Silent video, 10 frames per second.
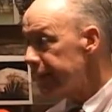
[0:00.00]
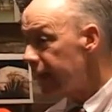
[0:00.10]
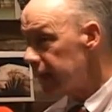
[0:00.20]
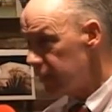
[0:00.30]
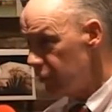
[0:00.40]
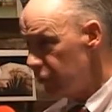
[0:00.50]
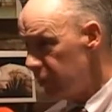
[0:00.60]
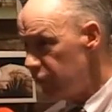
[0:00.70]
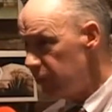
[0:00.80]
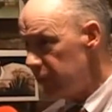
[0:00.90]
delicacy
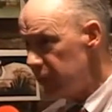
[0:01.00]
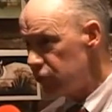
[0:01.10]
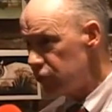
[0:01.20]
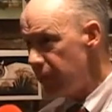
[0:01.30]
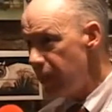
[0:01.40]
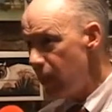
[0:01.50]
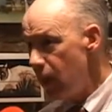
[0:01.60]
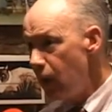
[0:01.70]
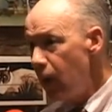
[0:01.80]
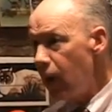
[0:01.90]
of speech,
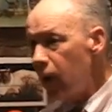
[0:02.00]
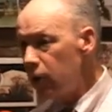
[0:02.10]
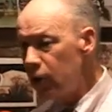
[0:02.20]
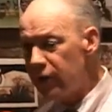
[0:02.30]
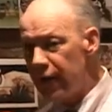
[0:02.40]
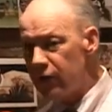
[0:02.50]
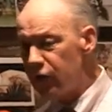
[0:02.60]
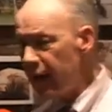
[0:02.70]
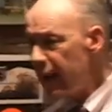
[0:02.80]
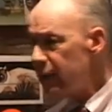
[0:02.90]
looked at
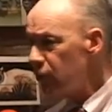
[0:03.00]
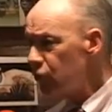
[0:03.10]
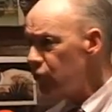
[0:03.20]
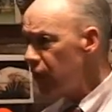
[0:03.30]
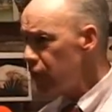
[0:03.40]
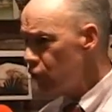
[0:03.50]
his hand and said,